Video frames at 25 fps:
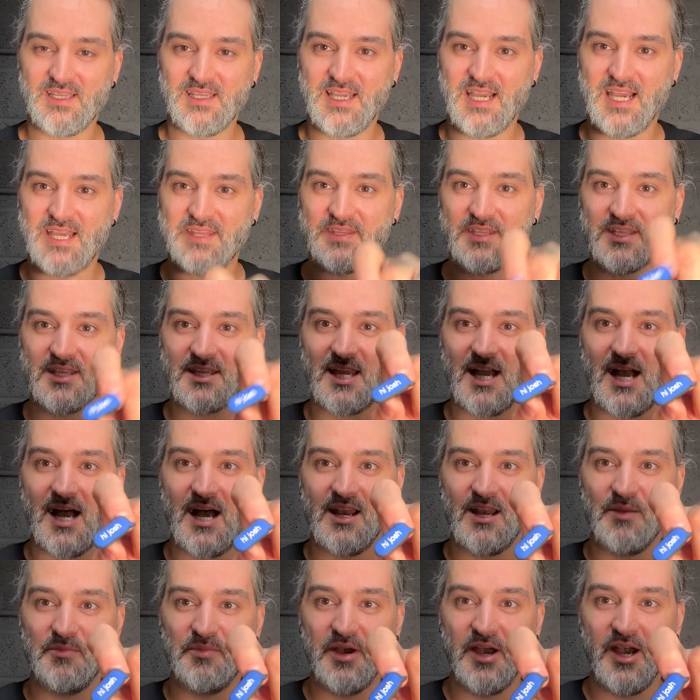And the
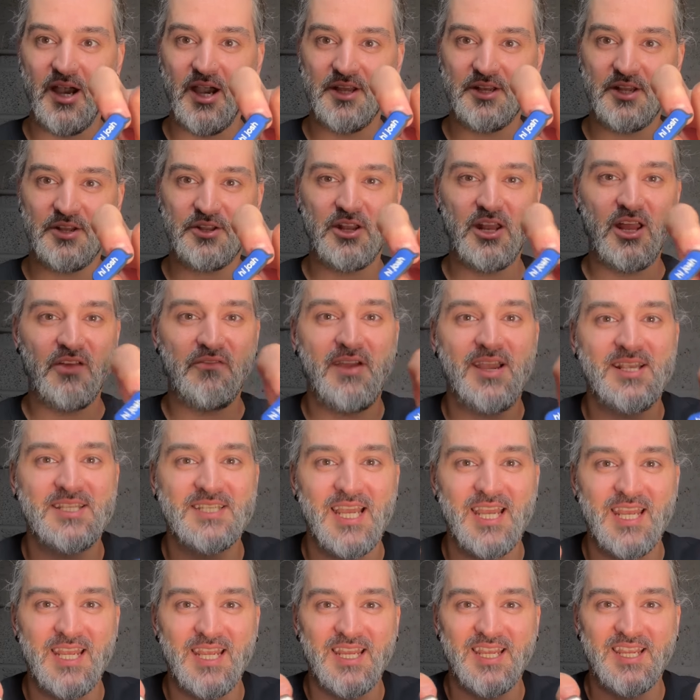gala bird. I don't know if they
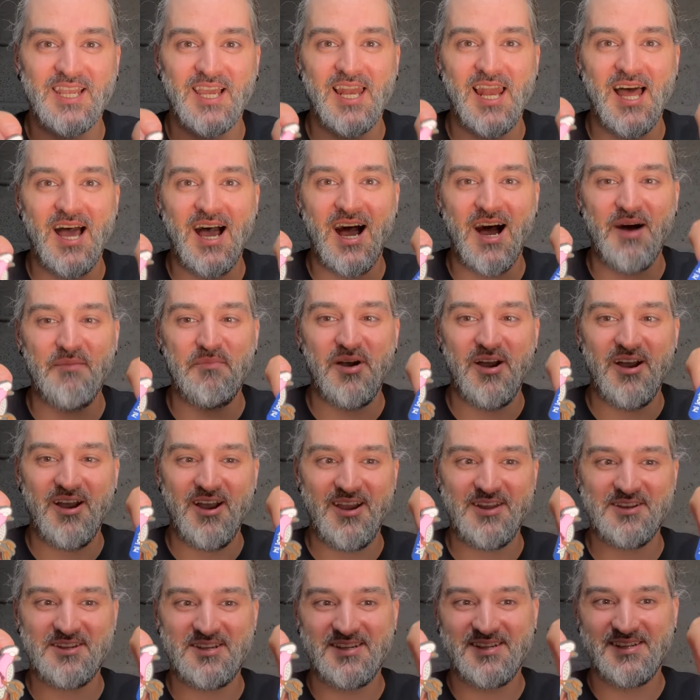say gala
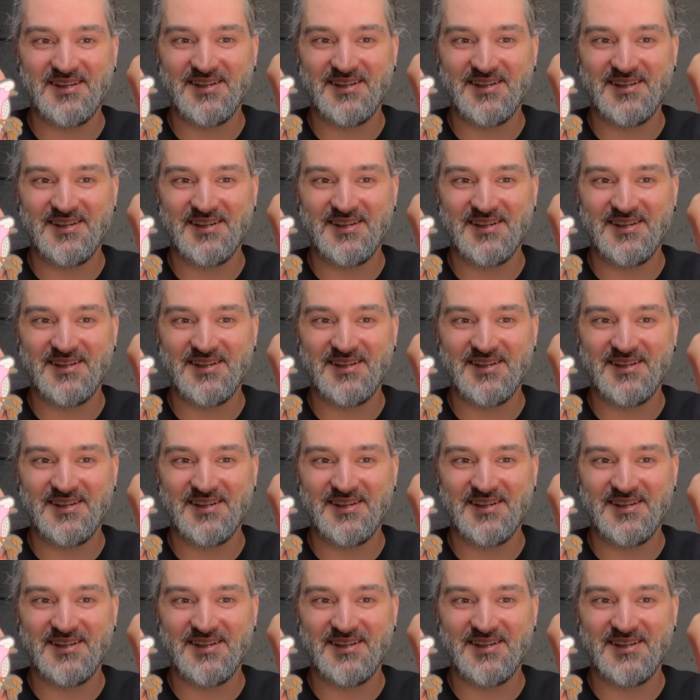bird.